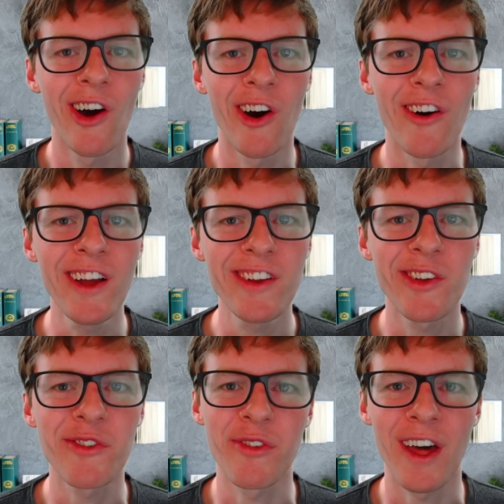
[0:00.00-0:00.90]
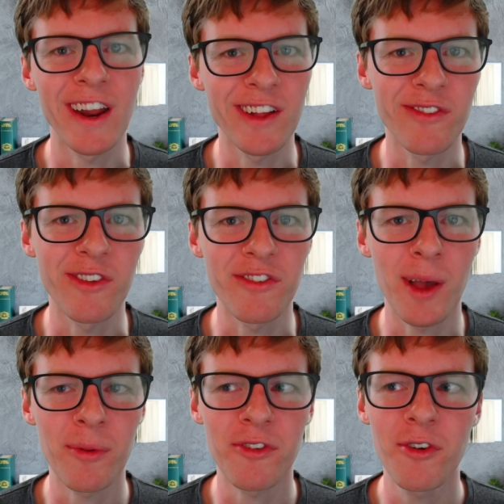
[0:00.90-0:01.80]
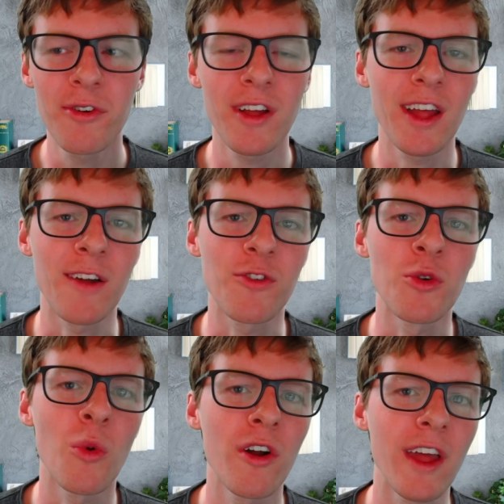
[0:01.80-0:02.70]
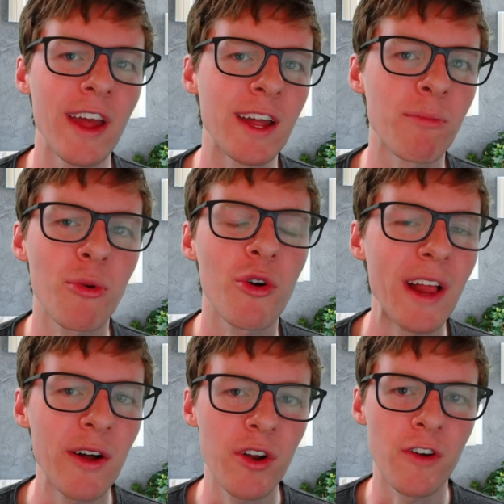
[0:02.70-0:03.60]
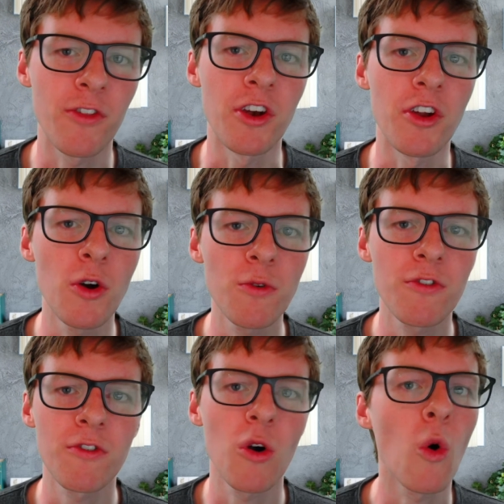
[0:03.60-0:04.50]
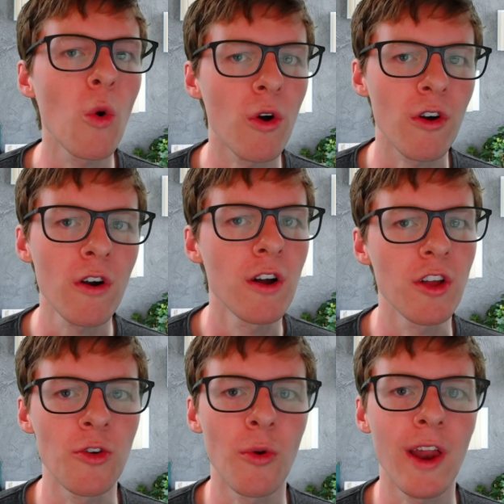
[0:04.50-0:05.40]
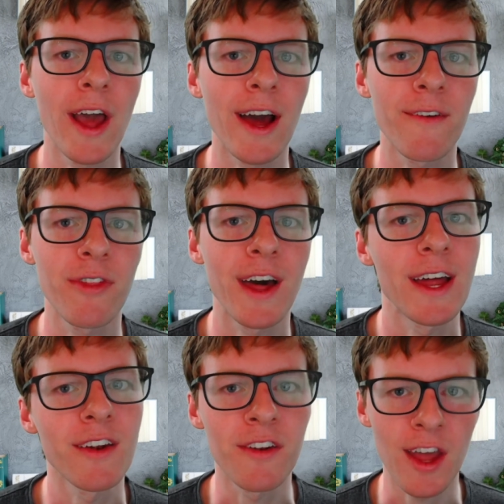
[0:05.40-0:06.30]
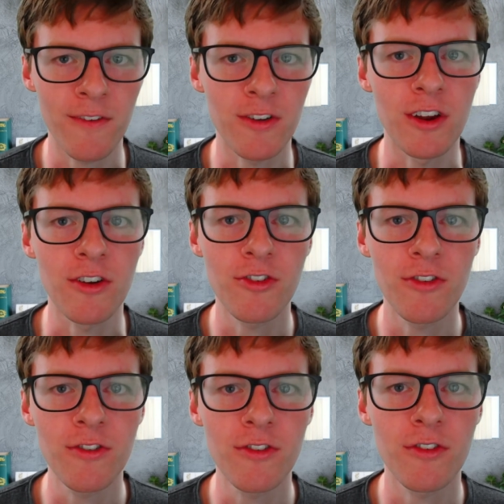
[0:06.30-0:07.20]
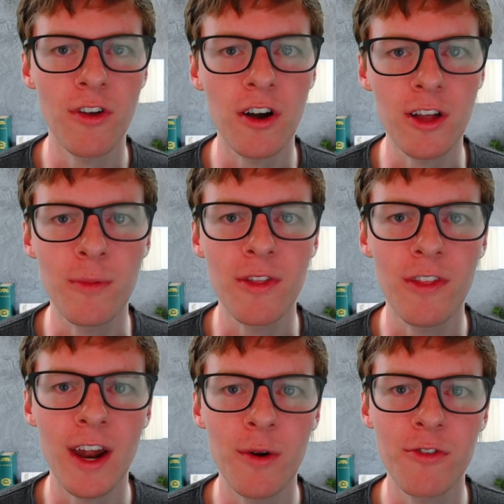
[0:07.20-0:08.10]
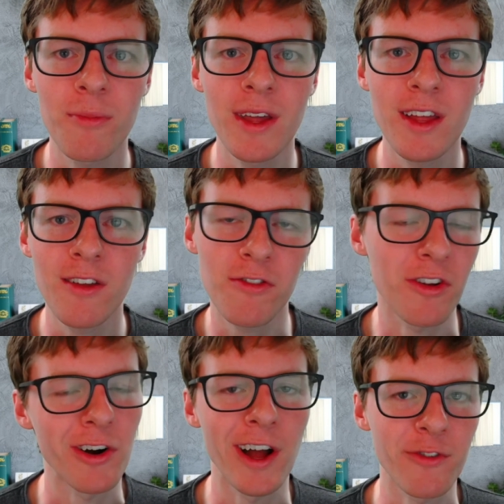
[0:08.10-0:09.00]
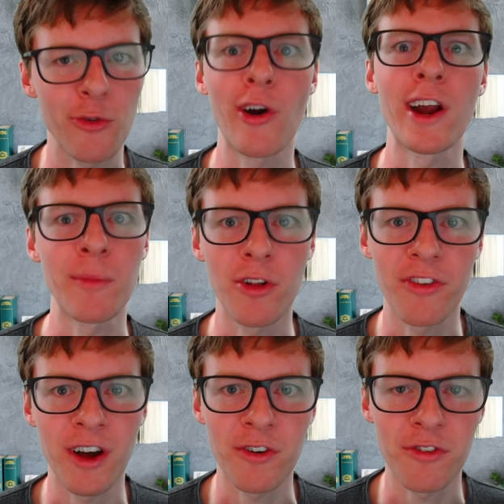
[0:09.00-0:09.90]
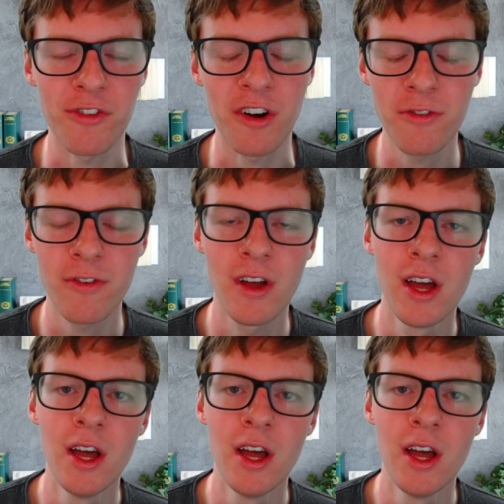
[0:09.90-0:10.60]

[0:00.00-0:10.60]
All right, so that ends this episode. If you want a printout of the notes, or you want to have that definitions document that I was making so you don't have to write them all down yourself,